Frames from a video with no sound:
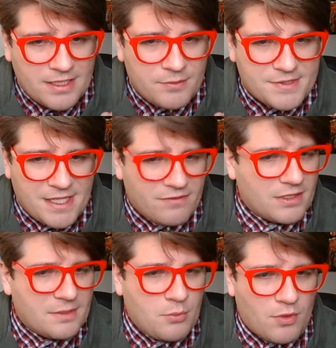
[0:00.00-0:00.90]
He was
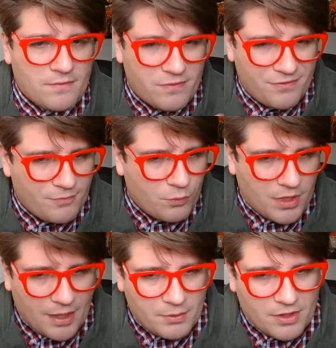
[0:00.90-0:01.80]
definitely more of what
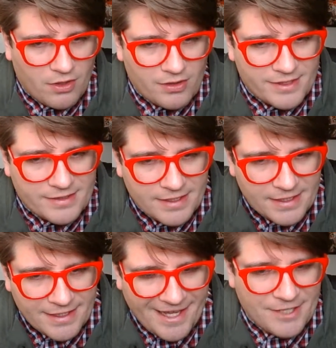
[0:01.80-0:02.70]
I would call an
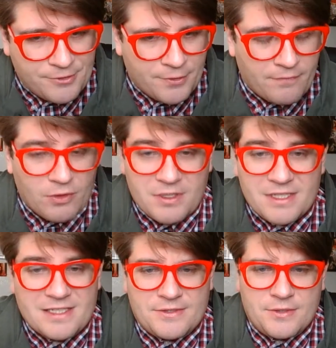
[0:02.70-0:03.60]

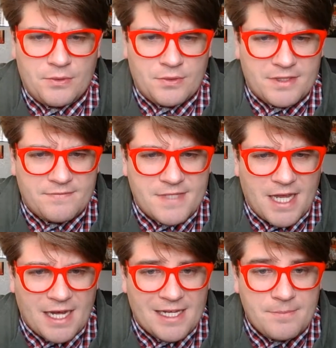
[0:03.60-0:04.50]
introverted, intuitive
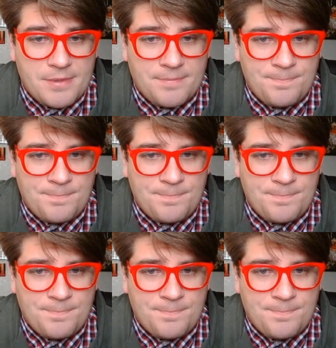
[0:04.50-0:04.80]
type,